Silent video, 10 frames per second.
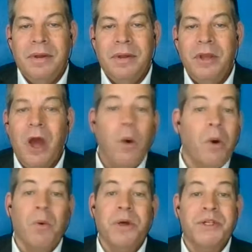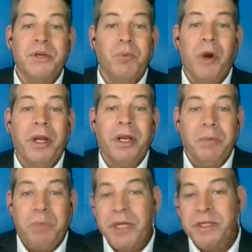No, it wasn't a
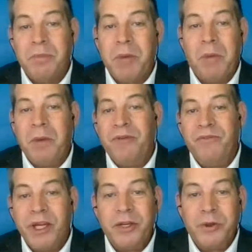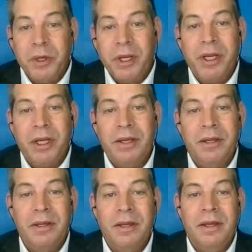marketing piece about my victory,
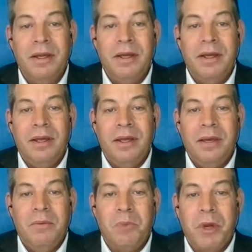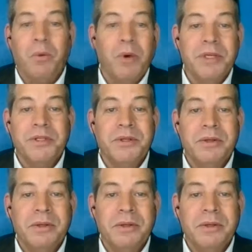but it was